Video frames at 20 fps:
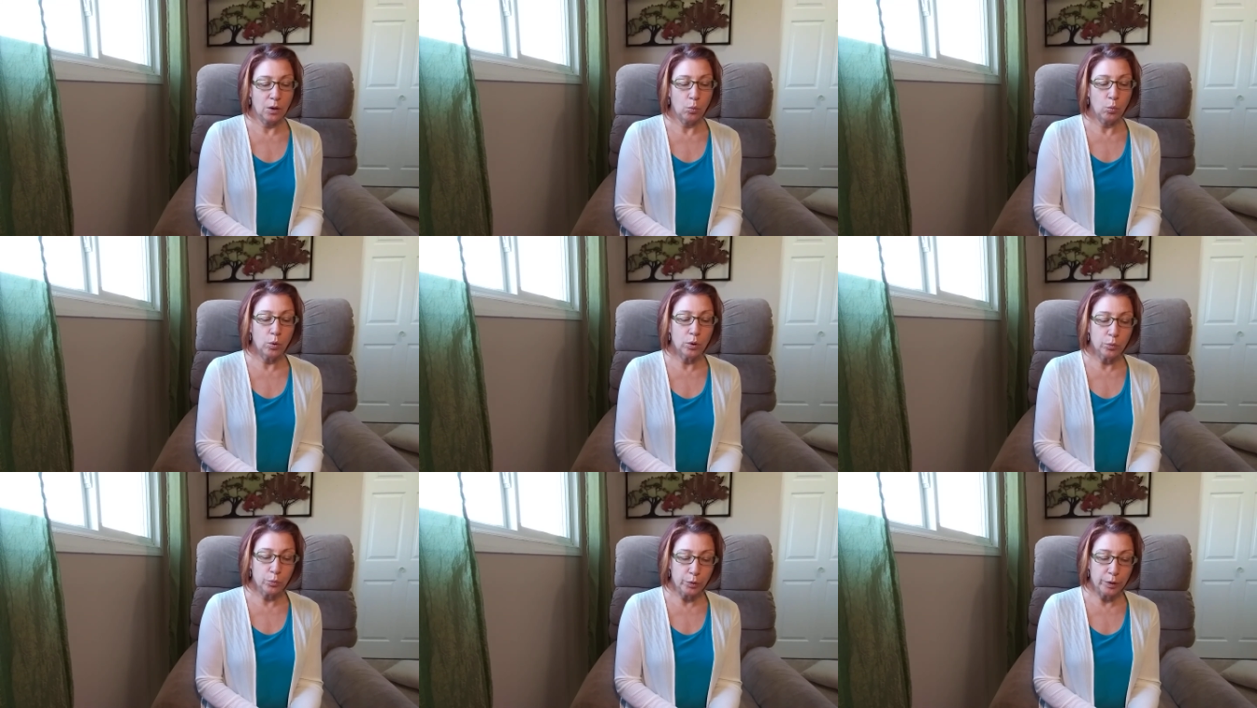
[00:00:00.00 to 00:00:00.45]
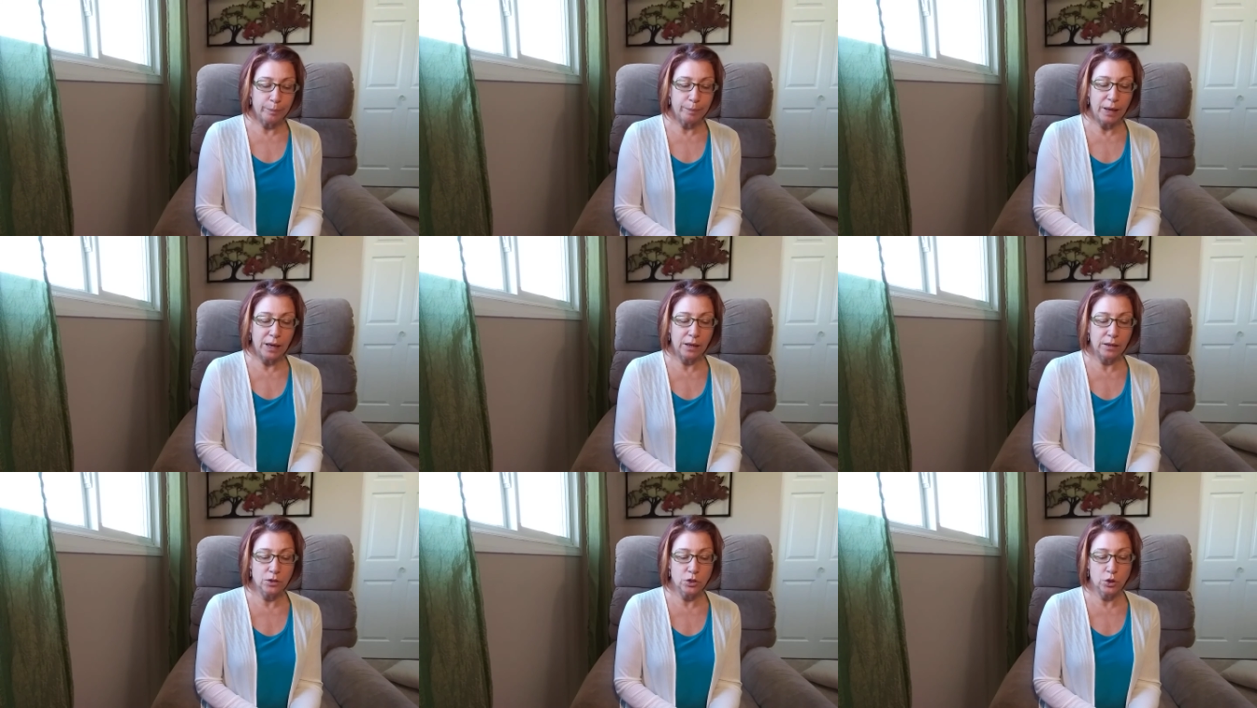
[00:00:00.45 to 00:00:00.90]
will
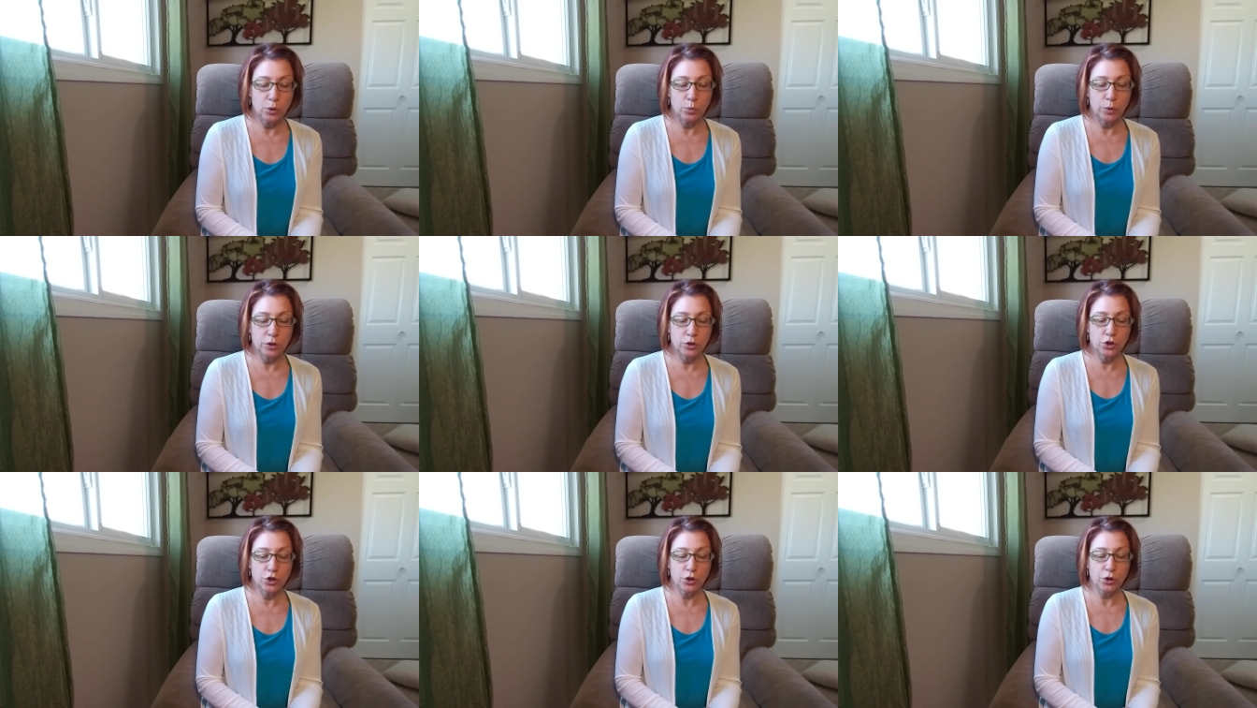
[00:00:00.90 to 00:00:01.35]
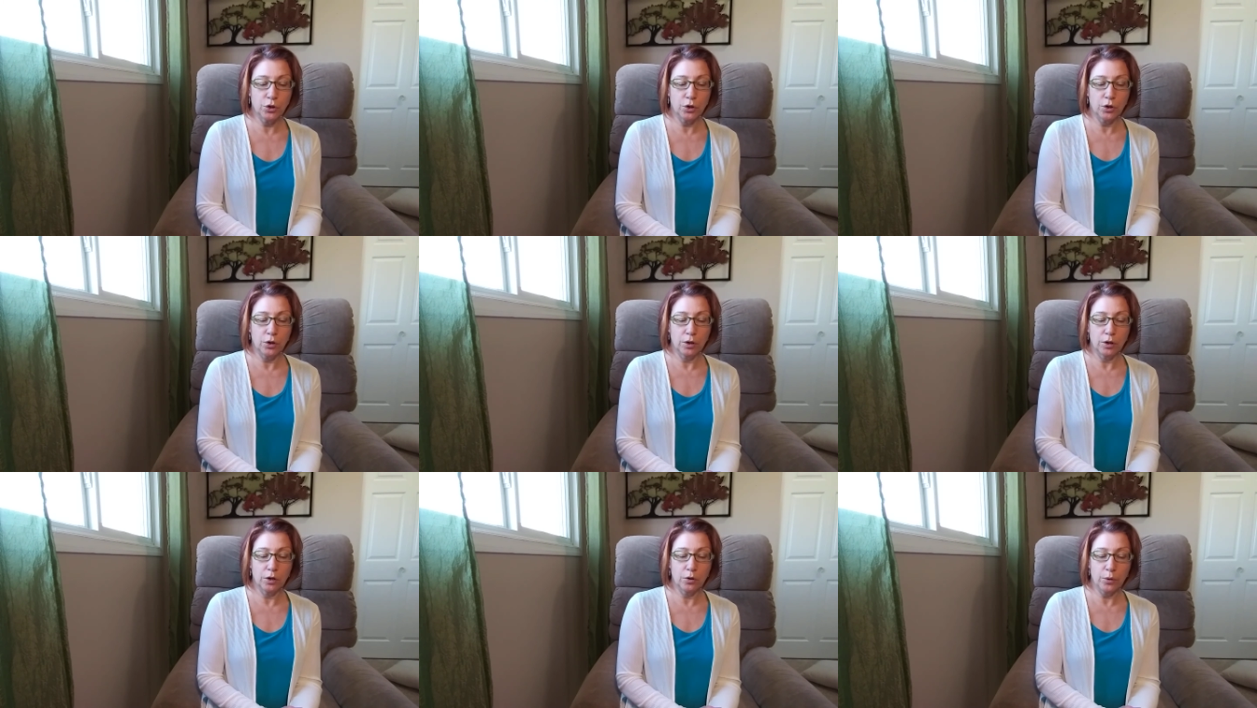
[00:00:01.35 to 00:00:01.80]
remain to
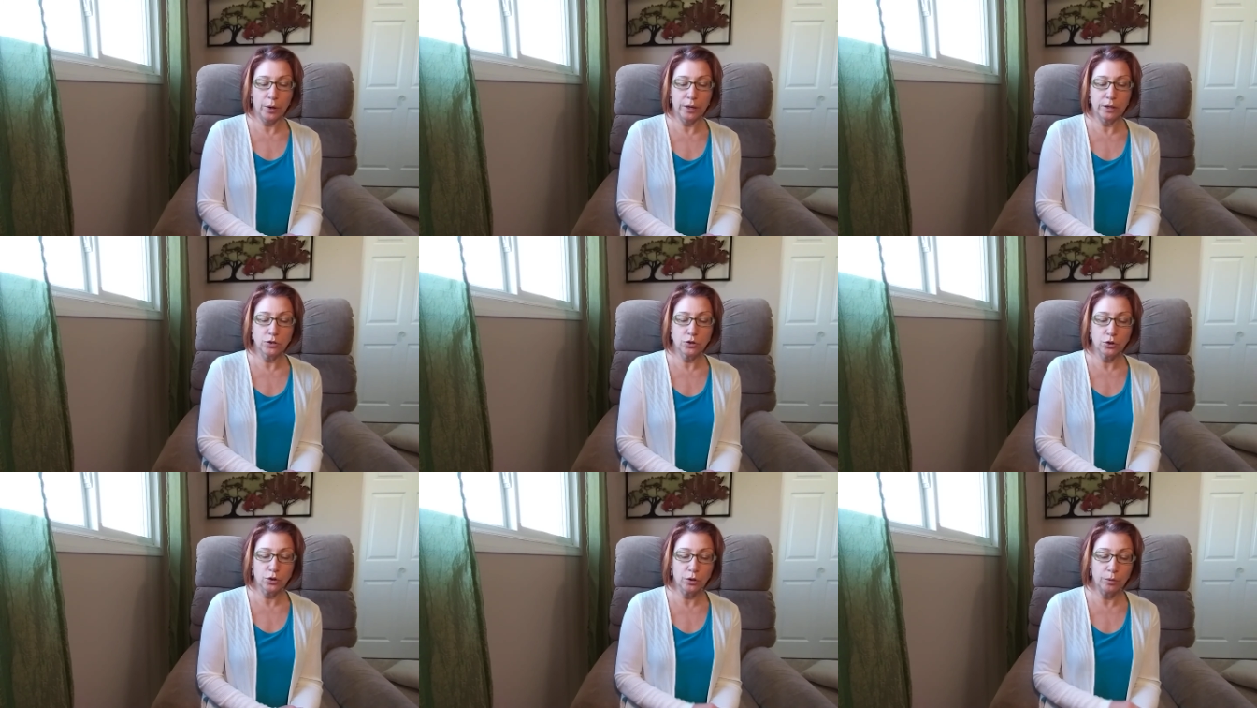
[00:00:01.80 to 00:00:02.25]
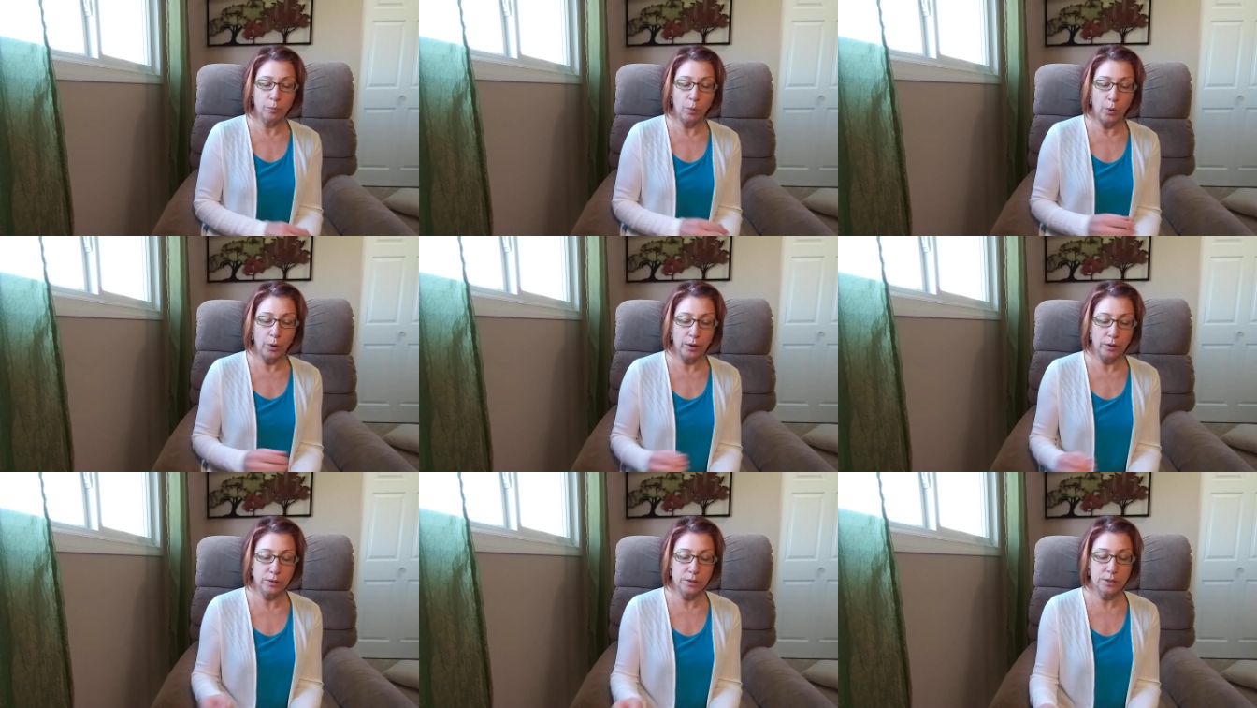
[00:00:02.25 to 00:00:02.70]
endure great
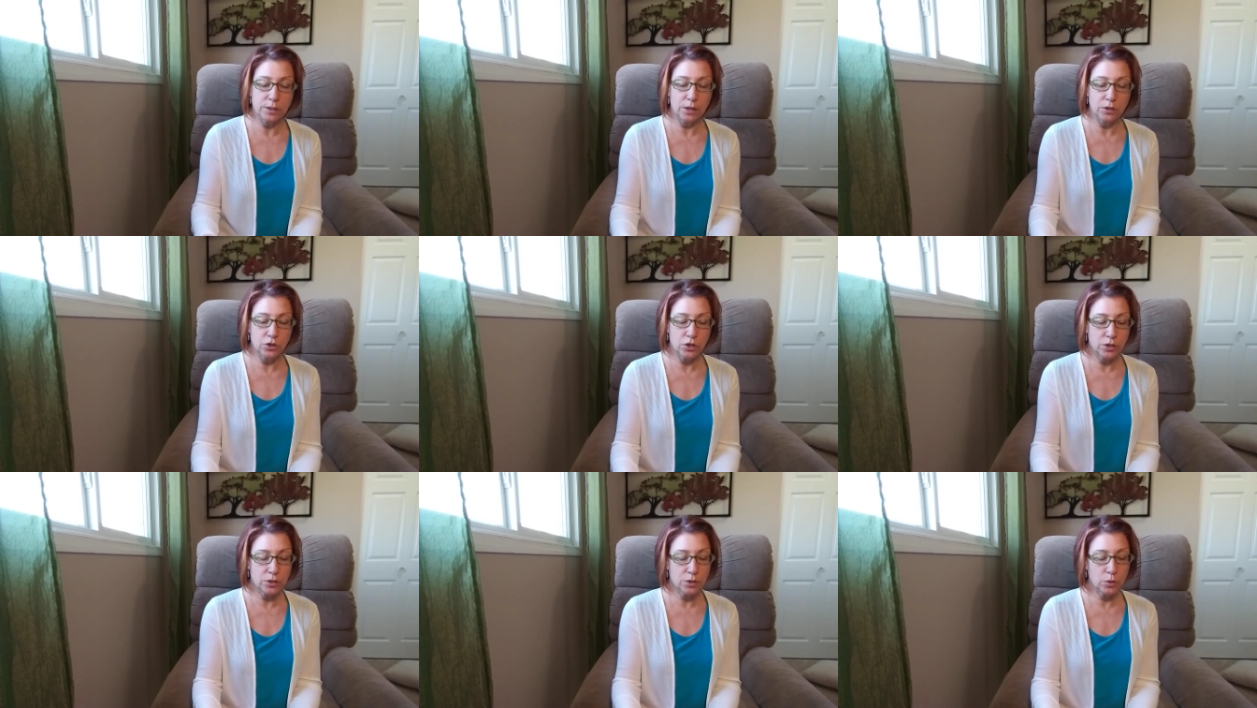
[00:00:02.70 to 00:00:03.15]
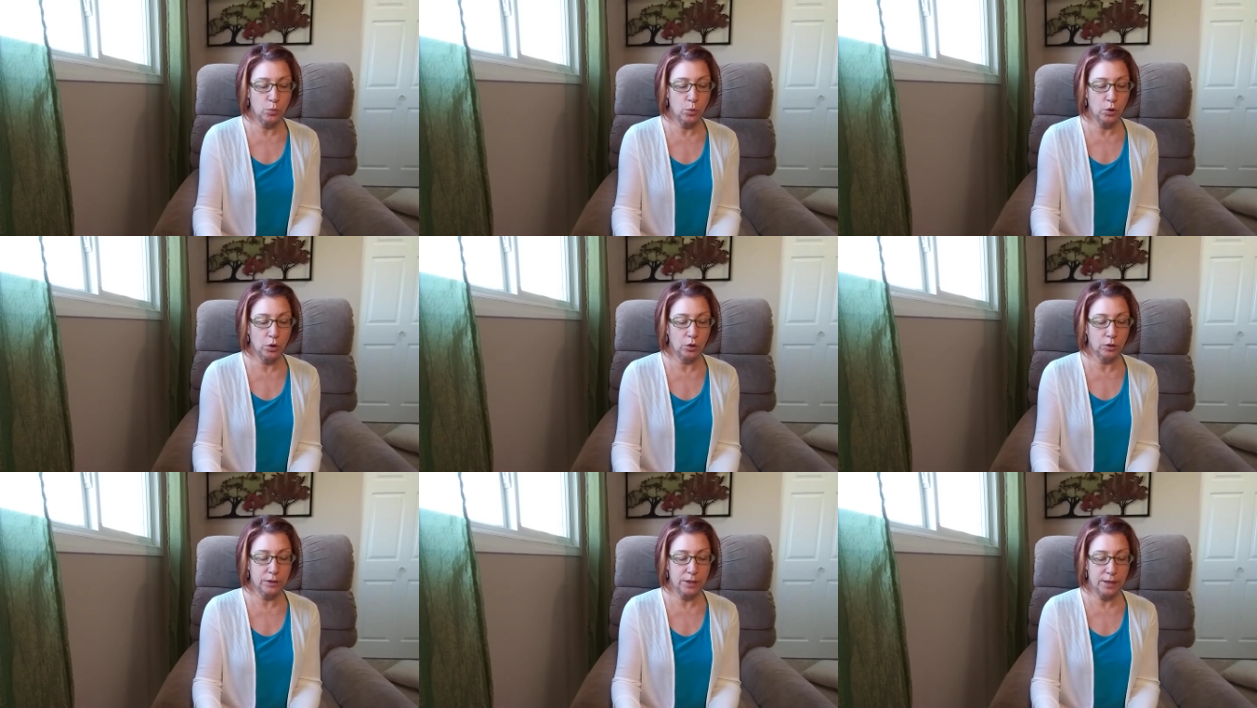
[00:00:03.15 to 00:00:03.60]
turmoil such as the
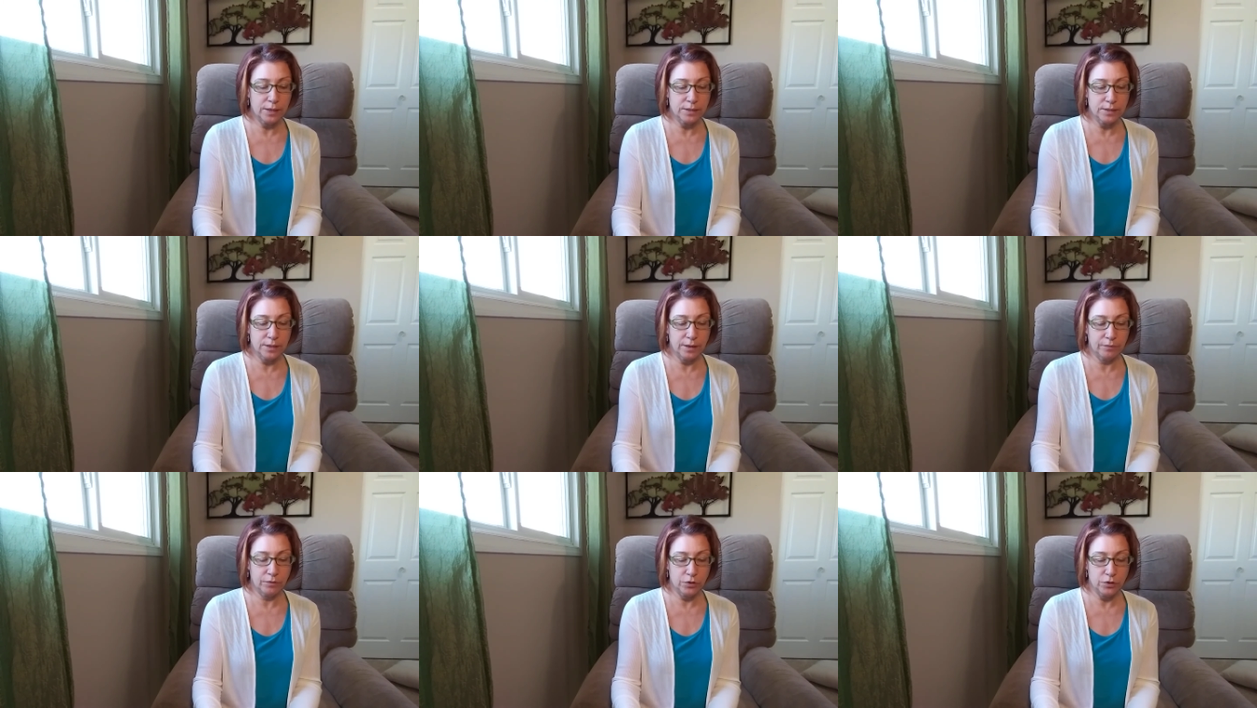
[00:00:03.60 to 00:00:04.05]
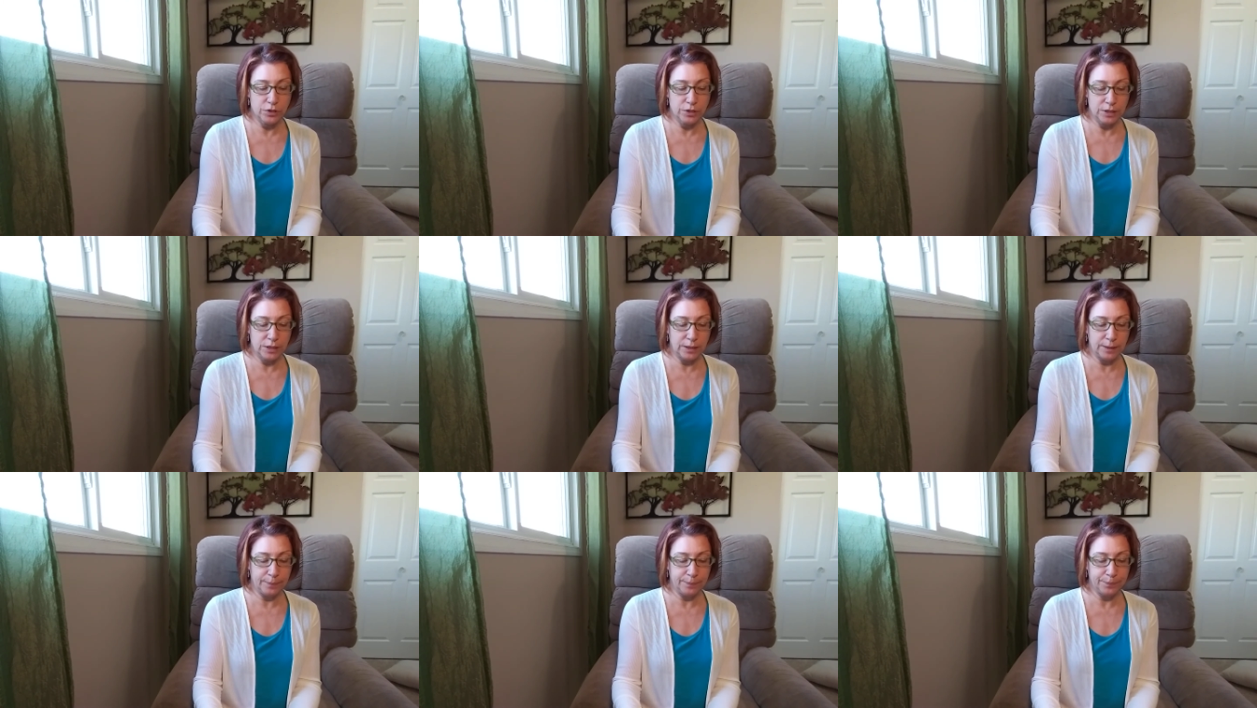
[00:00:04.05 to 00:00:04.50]
world has never
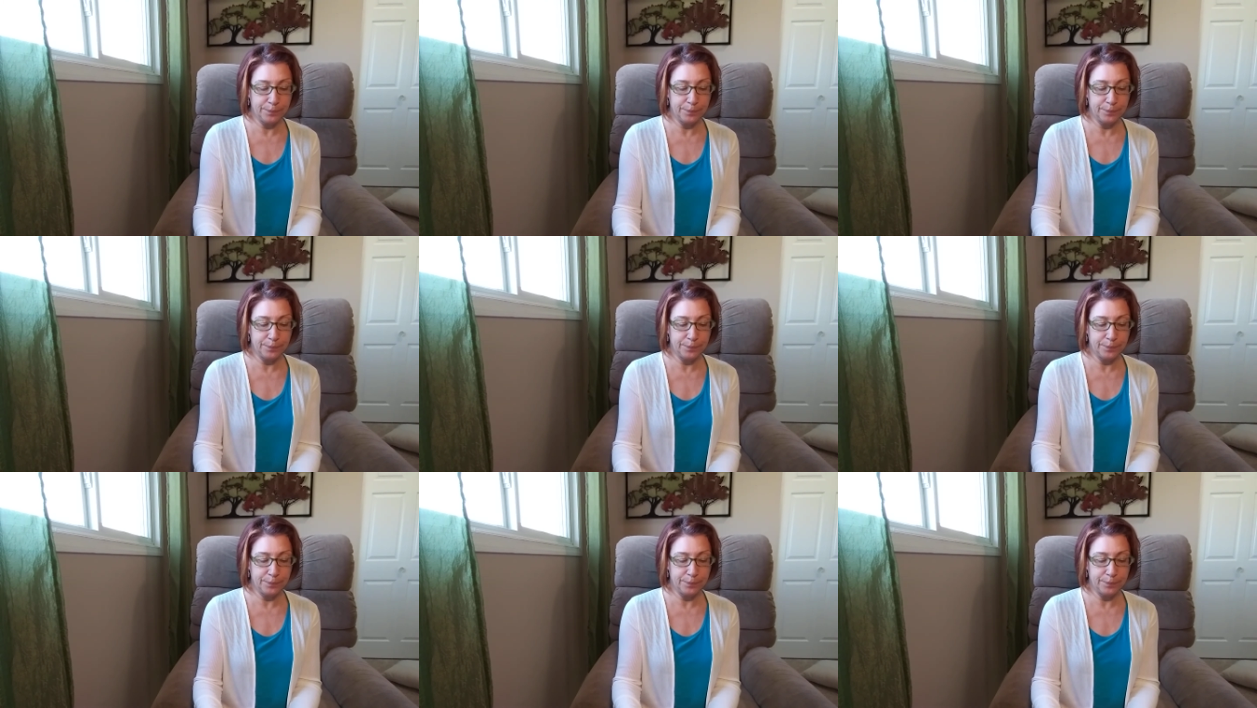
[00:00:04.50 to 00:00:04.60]
seen.